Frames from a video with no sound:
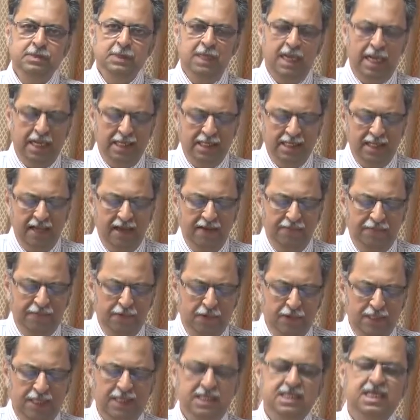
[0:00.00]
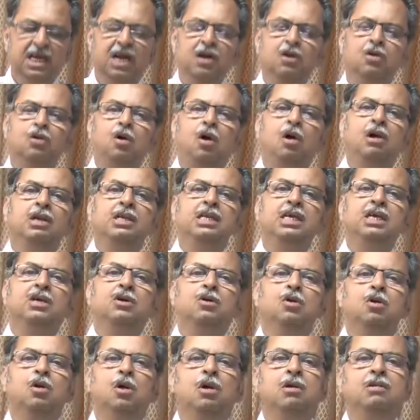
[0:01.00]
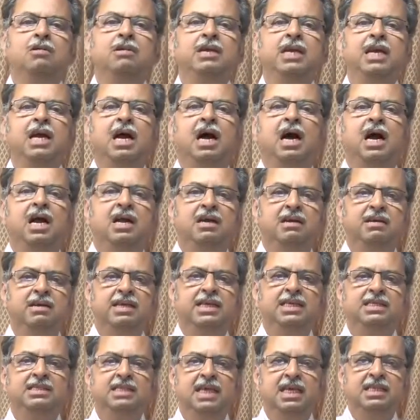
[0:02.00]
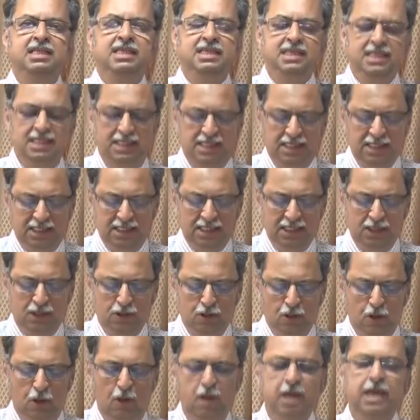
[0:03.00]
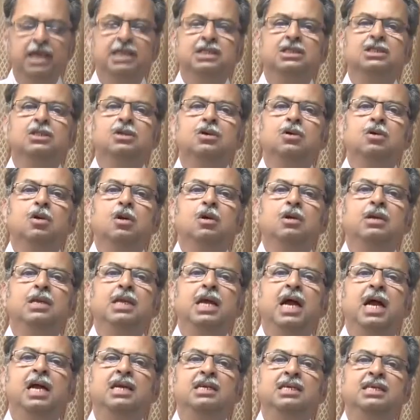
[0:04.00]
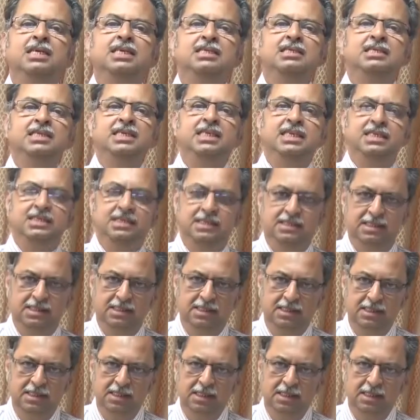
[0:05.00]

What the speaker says: And therefore, these are called the coronary arteries, and the disease is called as coronary artery disease.